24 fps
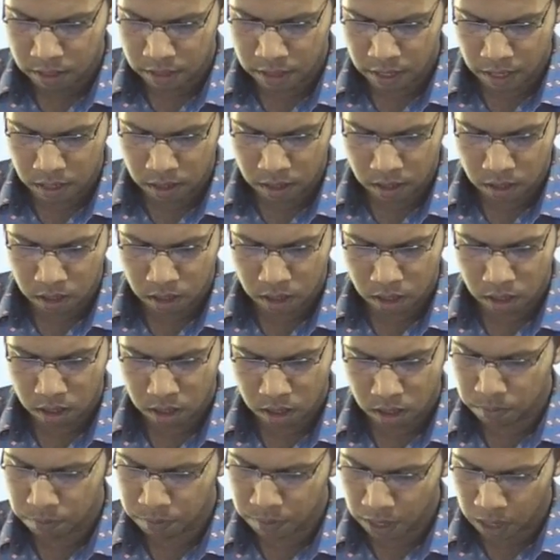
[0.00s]
then
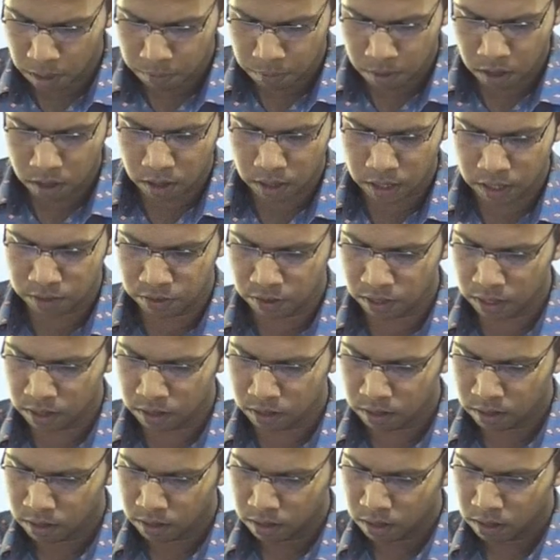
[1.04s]
Myanmar
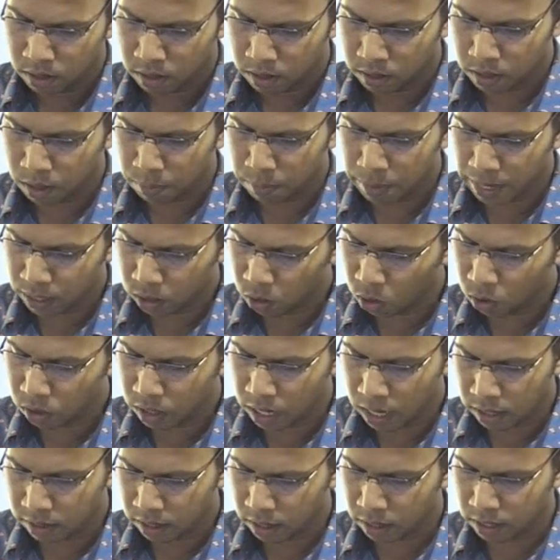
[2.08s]
region, then Mekong
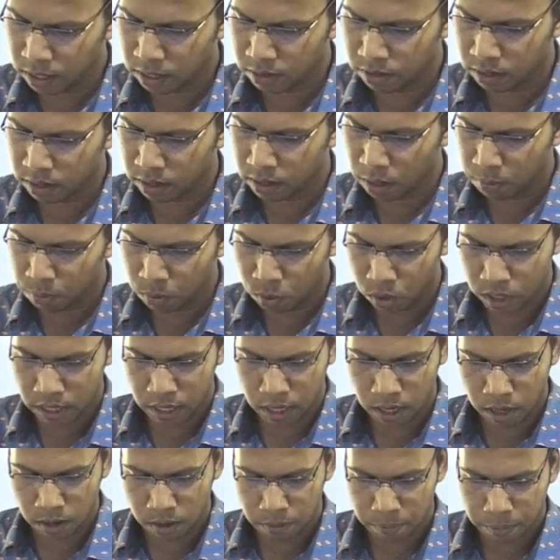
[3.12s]
Delta region,
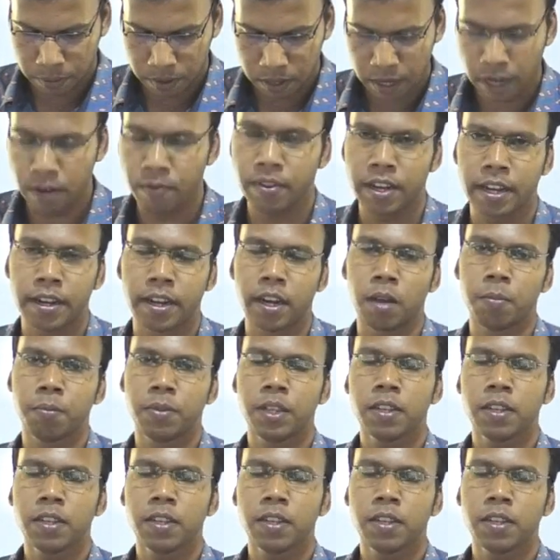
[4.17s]
Cambodia and Vietnam.